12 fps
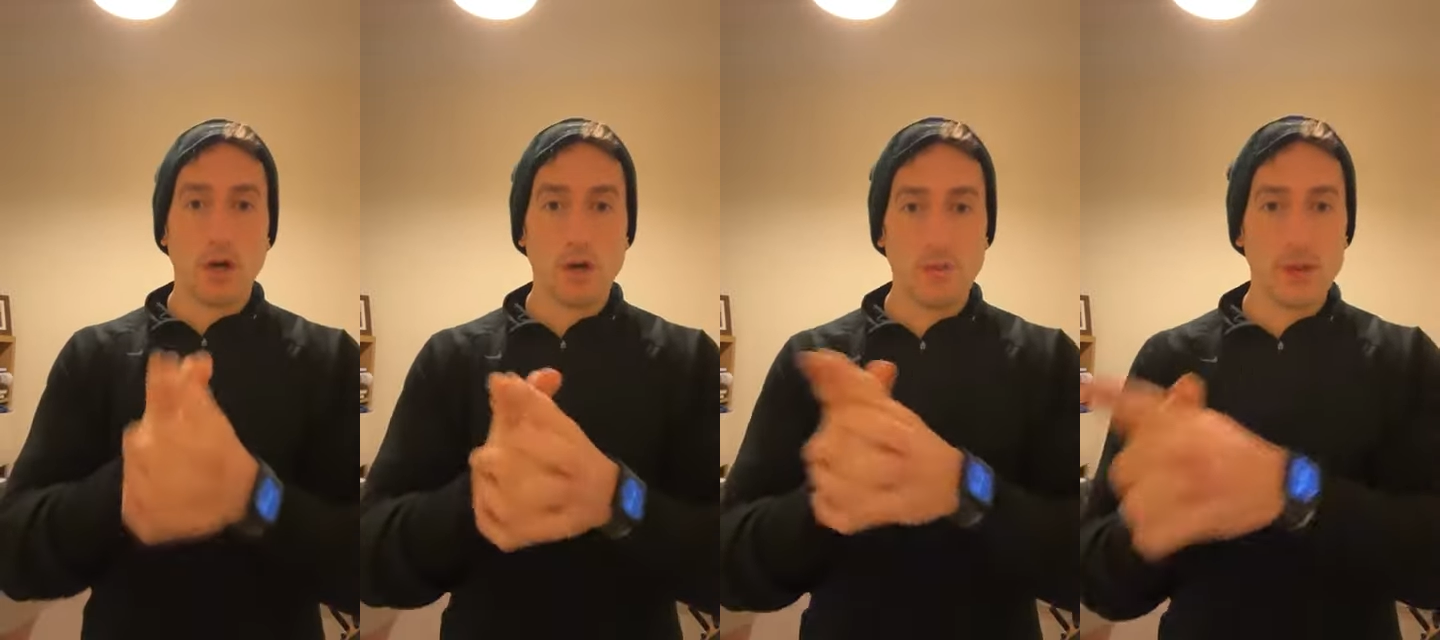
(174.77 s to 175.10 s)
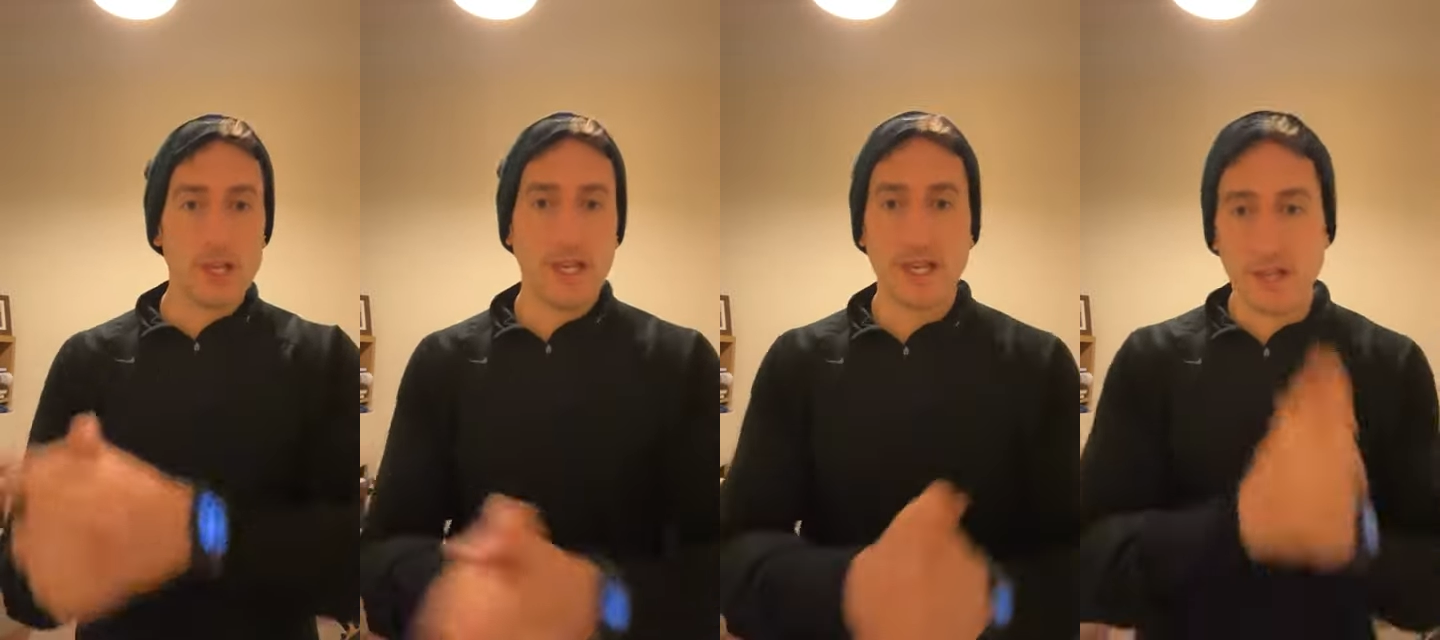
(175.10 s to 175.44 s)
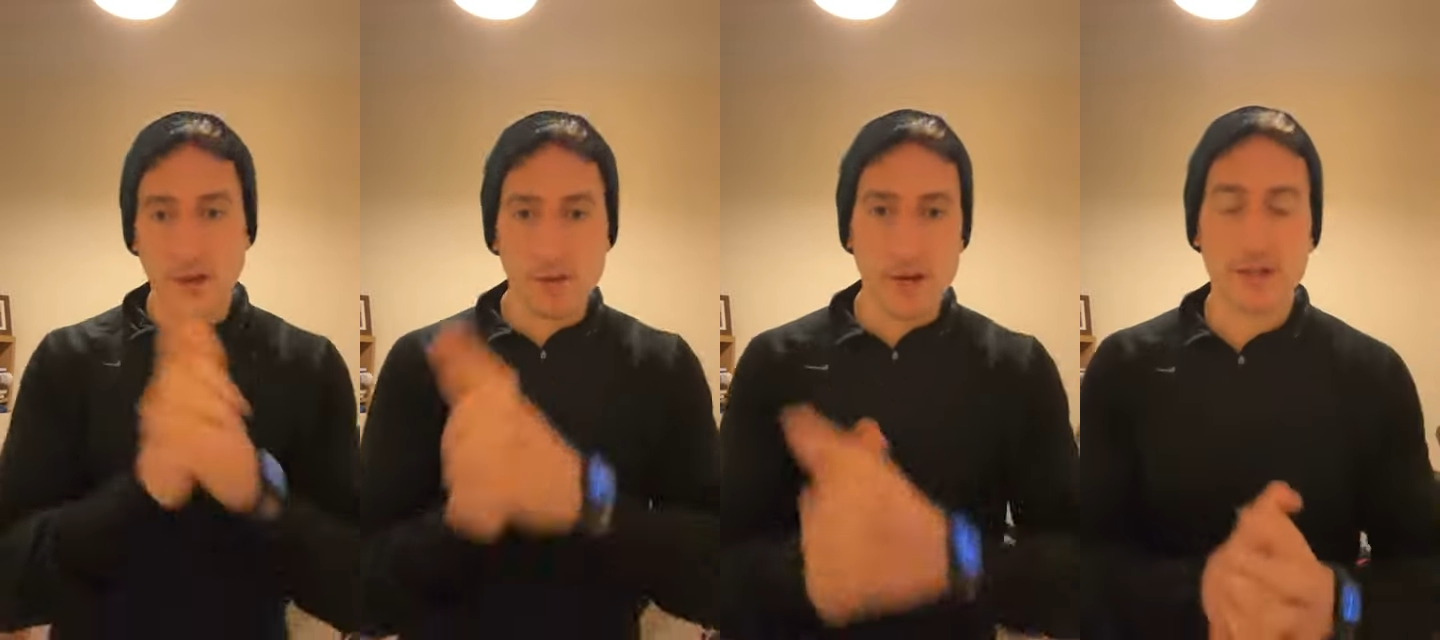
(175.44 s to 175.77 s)
I will put the
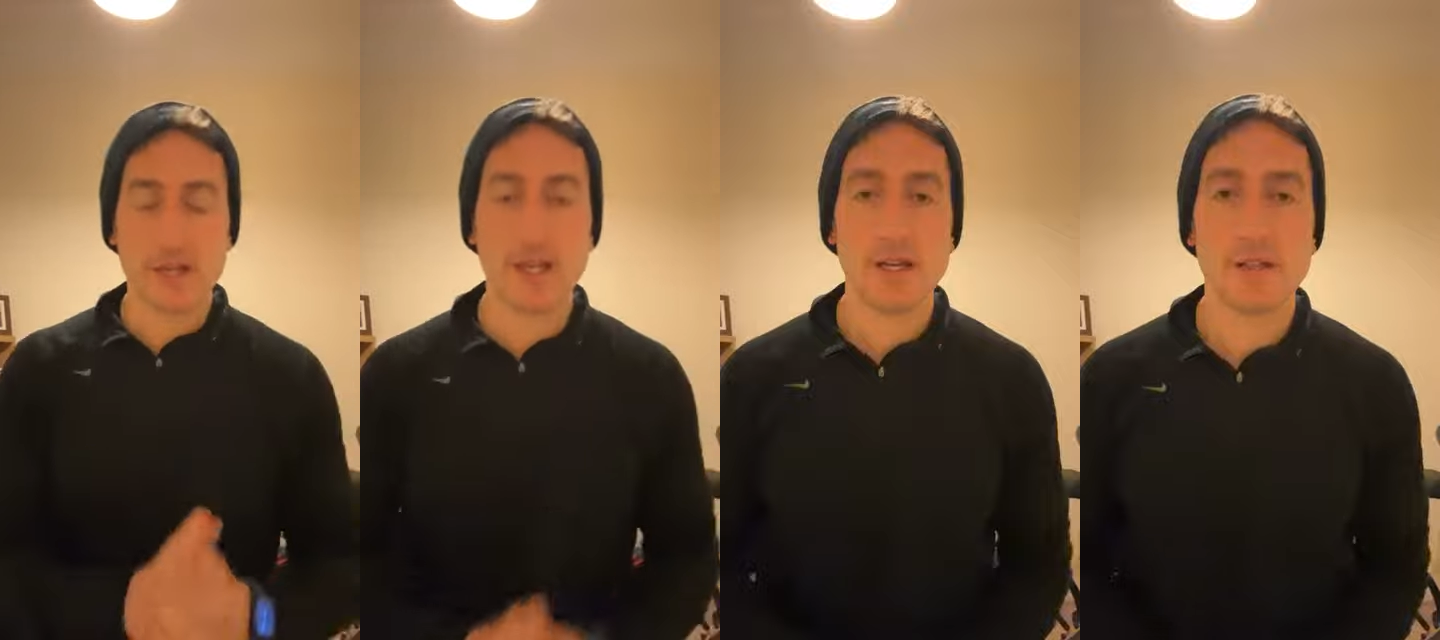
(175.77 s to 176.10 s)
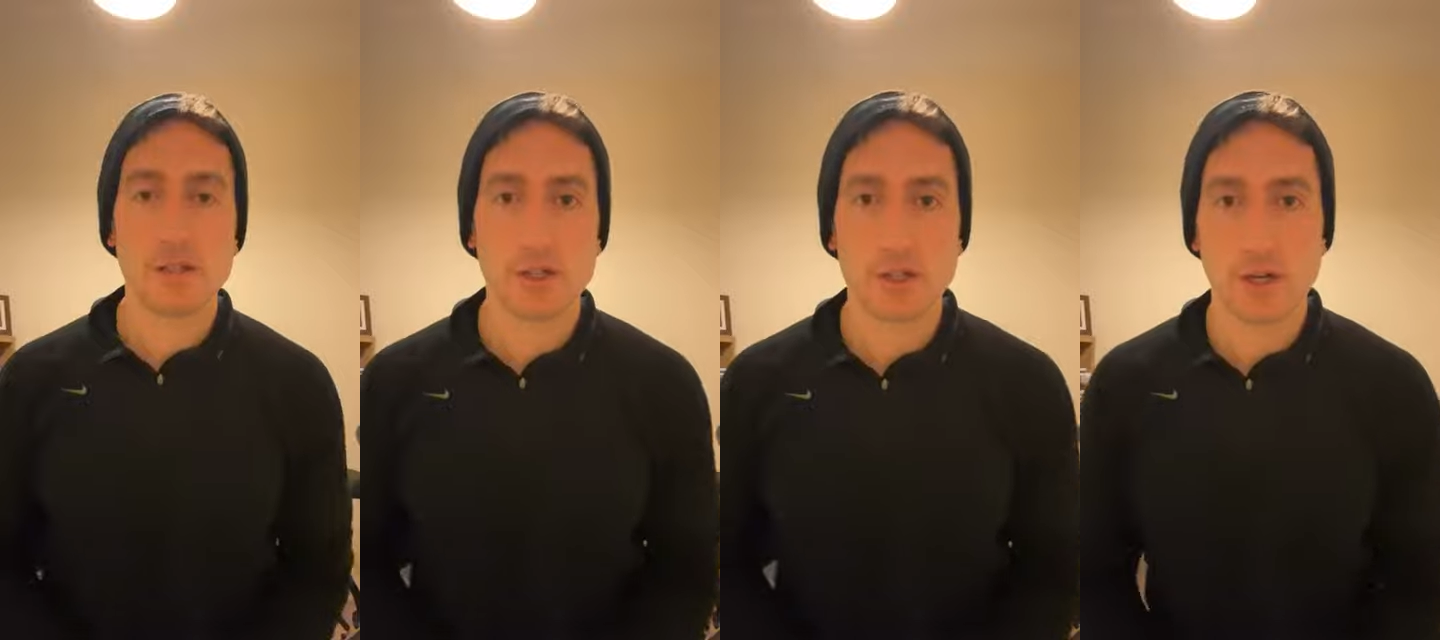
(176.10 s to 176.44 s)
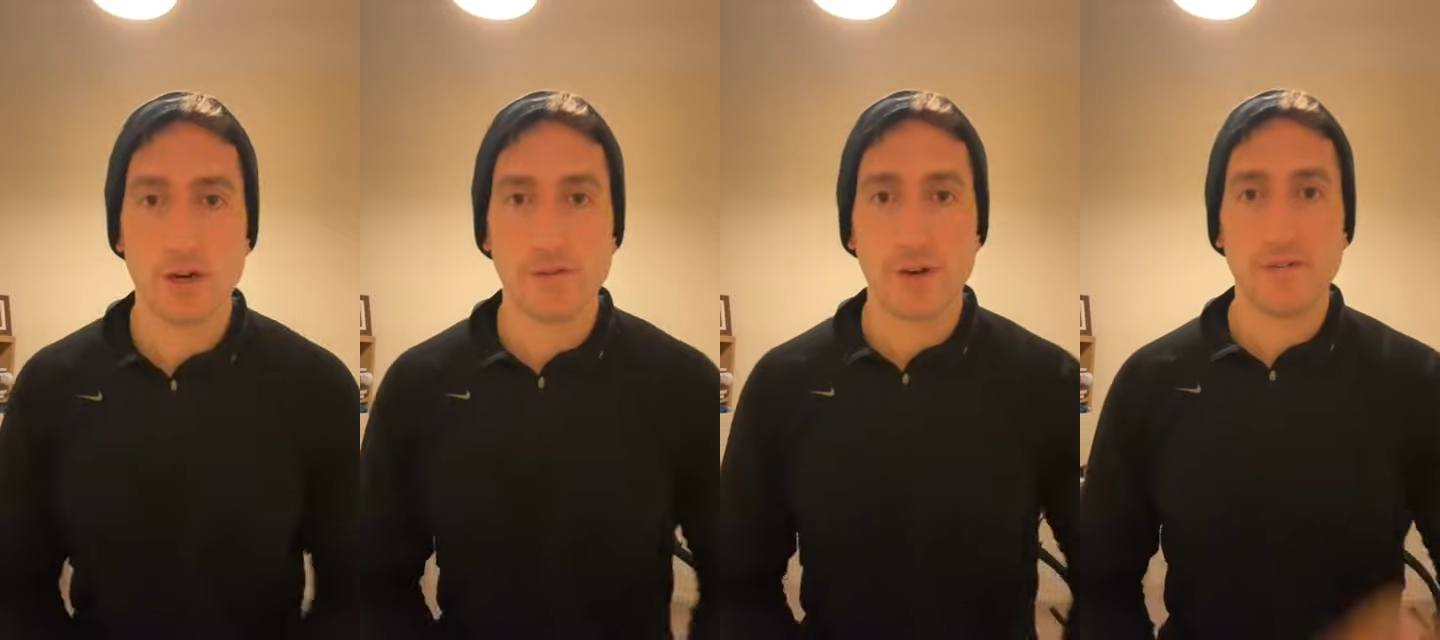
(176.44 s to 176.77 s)
link around here to join
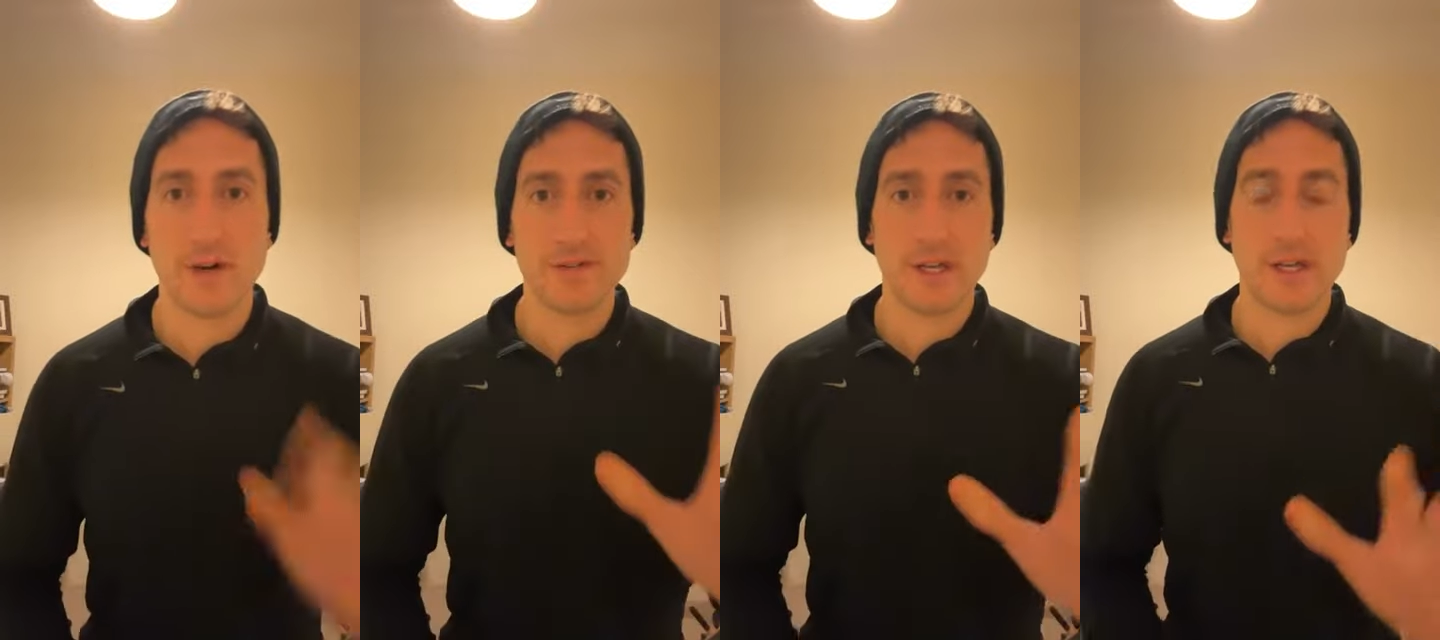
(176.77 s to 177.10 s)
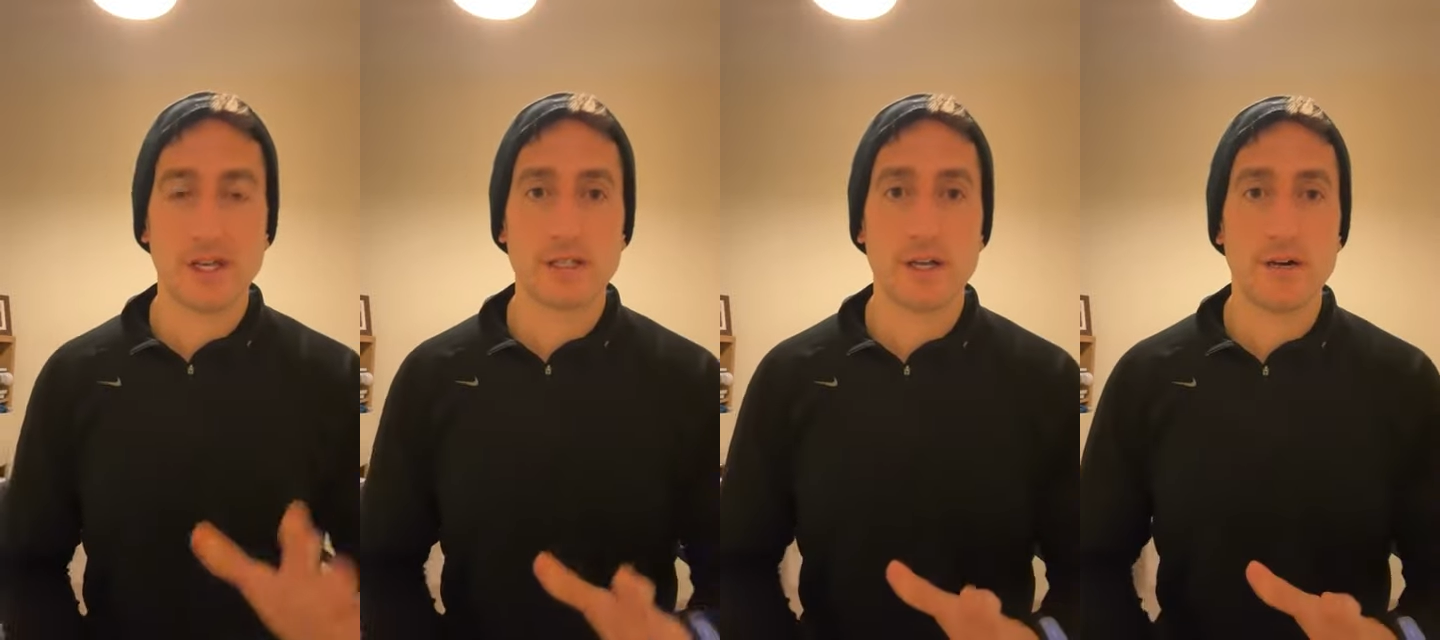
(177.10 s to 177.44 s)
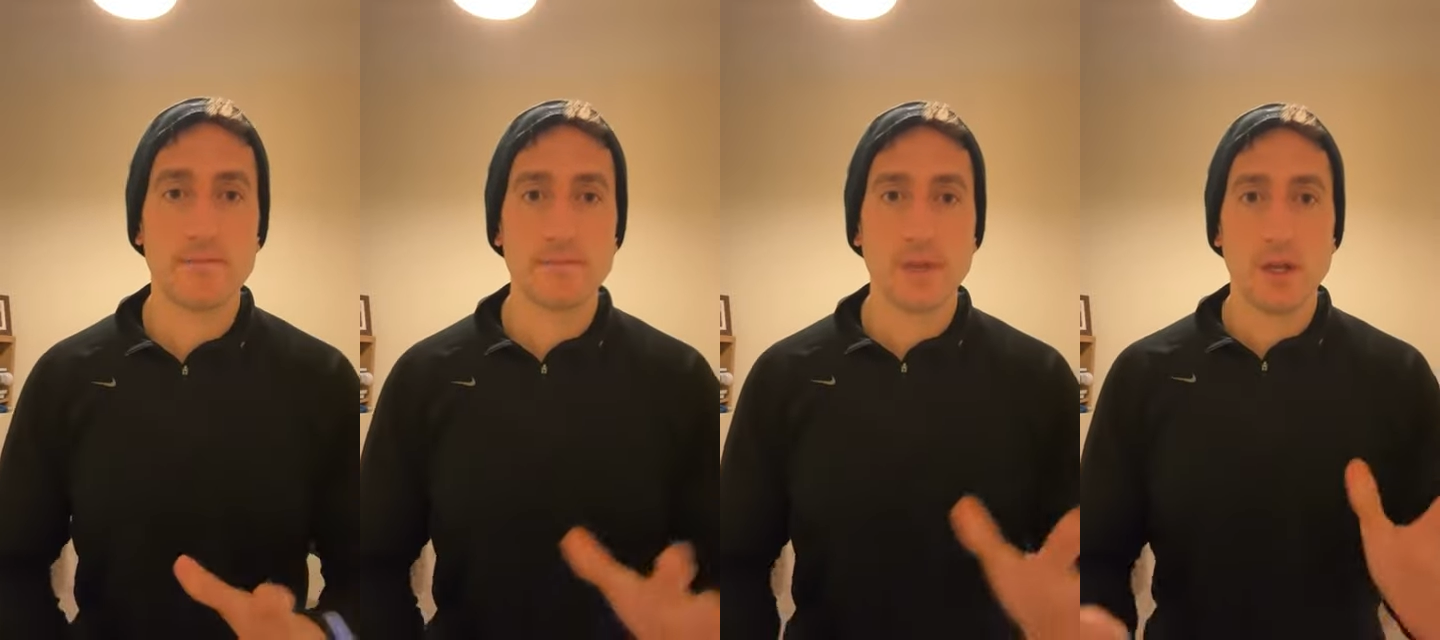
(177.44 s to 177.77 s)
our free 5-day kickstart.